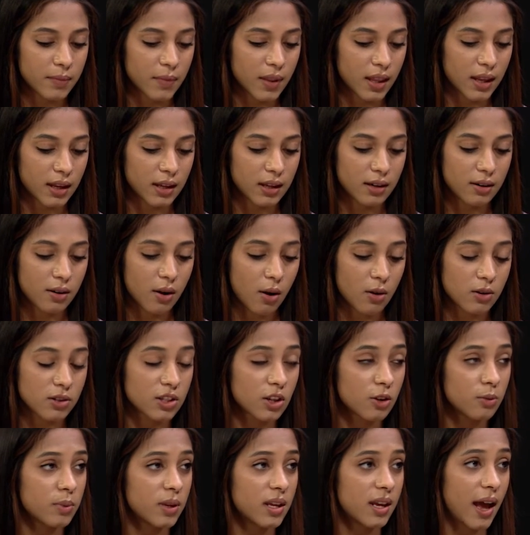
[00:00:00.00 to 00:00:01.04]
It can
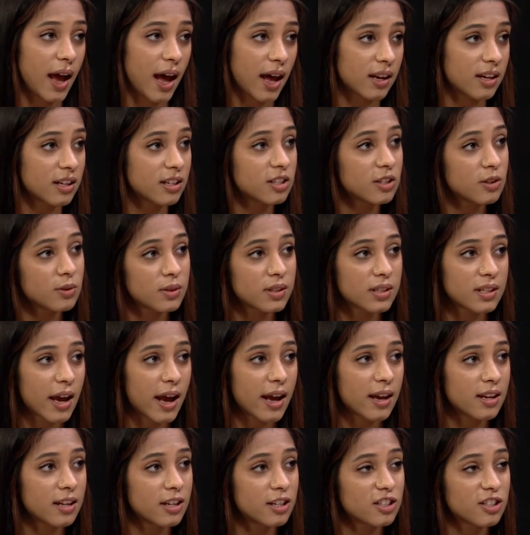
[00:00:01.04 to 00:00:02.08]
also be added to
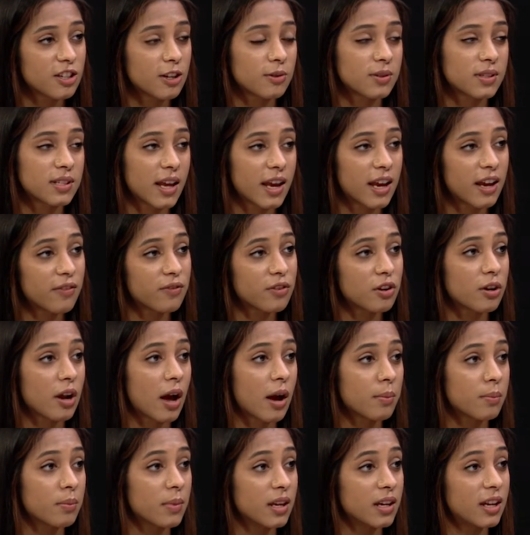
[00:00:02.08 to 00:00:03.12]
statin. So say if you're
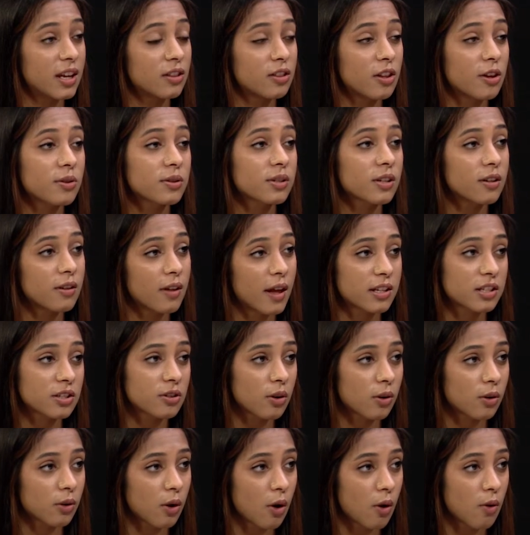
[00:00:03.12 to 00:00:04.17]
not meeting those
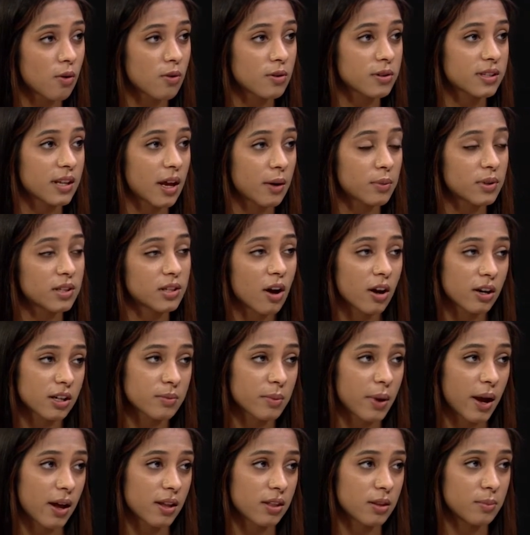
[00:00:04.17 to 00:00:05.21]
cholesterol goals that we talked
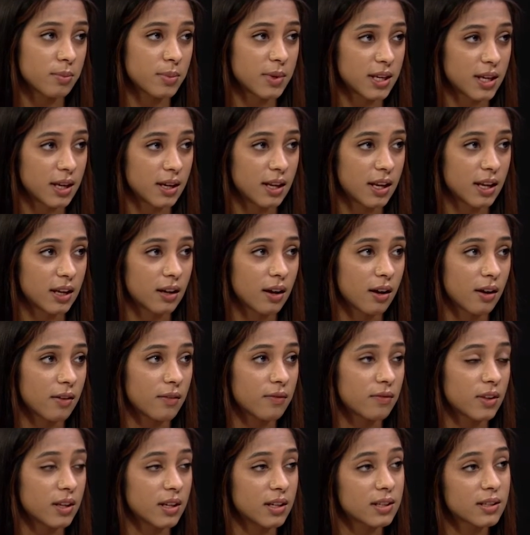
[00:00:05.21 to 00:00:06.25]
about at the beginning of
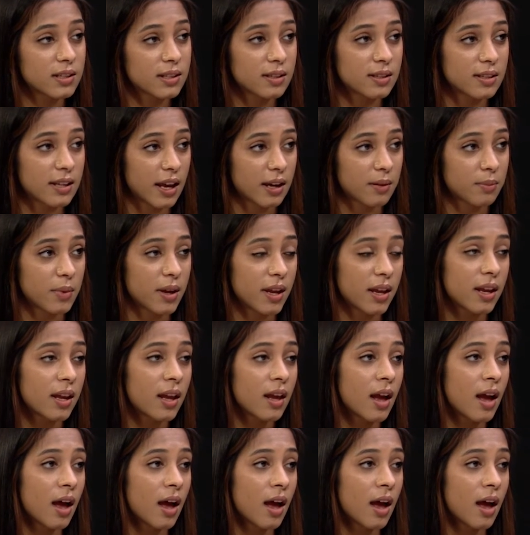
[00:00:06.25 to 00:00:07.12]
this segment,